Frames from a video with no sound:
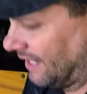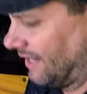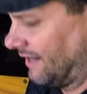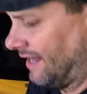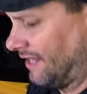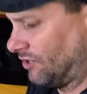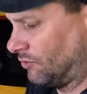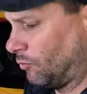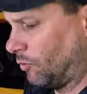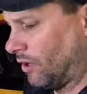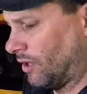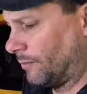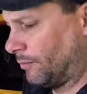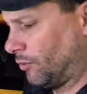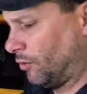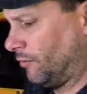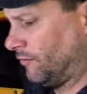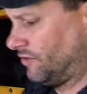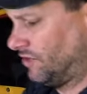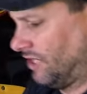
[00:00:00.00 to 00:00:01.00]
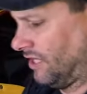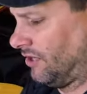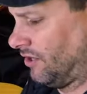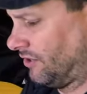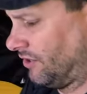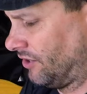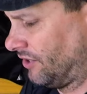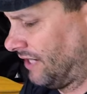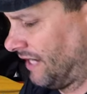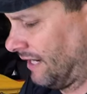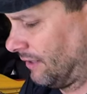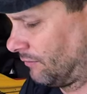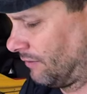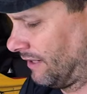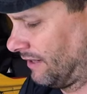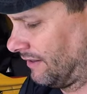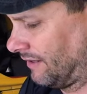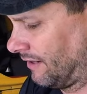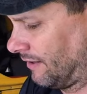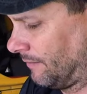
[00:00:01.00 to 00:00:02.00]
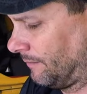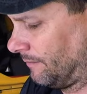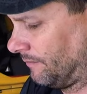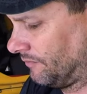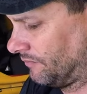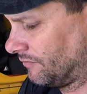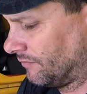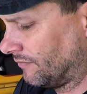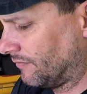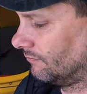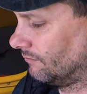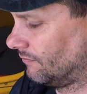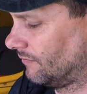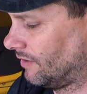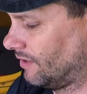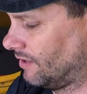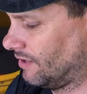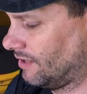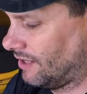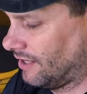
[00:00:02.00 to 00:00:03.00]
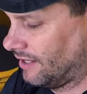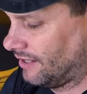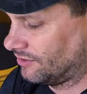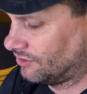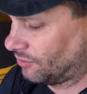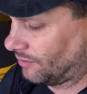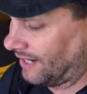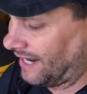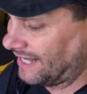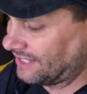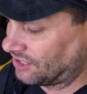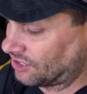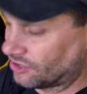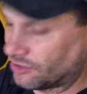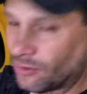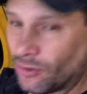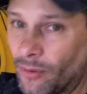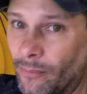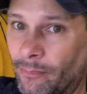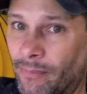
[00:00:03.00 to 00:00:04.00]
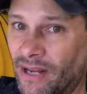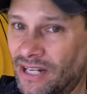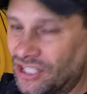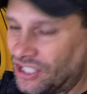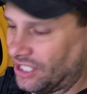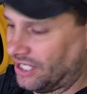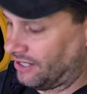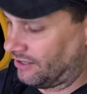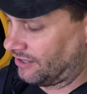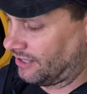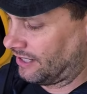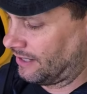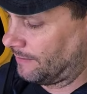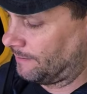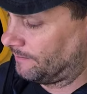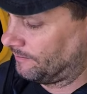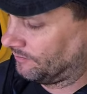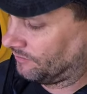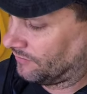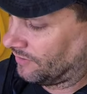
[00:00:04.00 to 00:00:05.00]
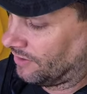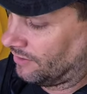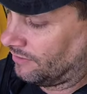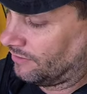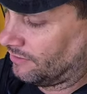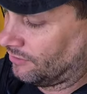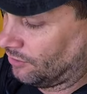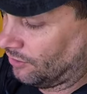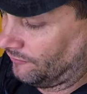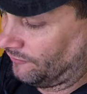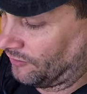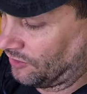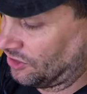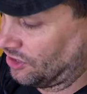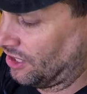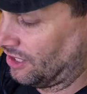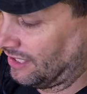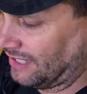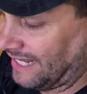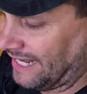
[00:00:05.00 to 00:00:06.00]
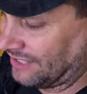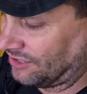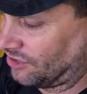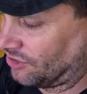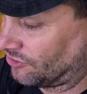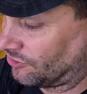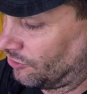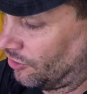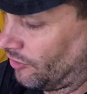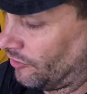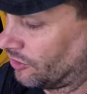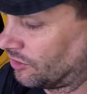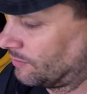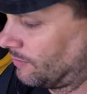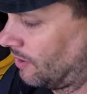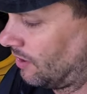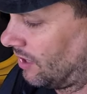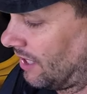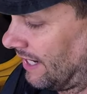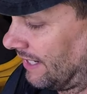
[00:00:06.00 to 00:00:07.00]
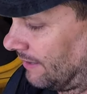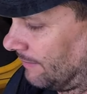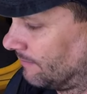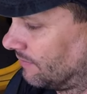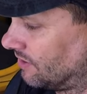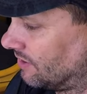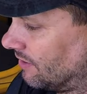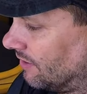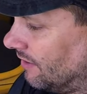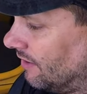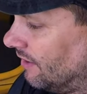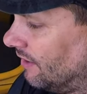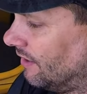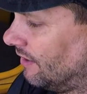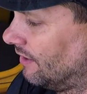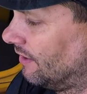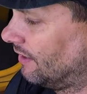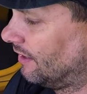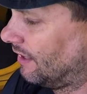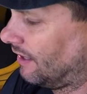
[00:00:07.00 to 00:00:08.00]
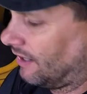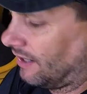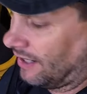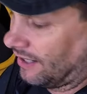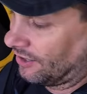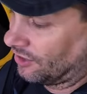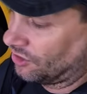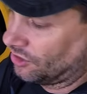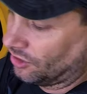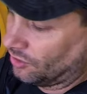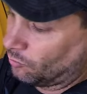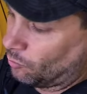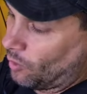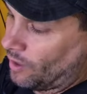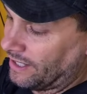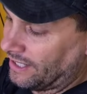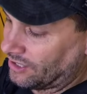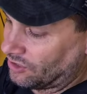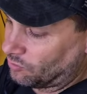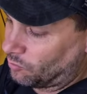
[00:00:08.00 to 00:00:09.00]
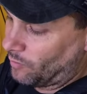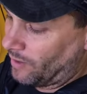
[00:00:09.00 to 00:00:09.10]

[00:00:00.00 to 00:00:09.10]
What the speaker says: and that's waterproof sitting on your deck right there. So it has this little bungee area, good for sunglasses or other small items. Good 1-inch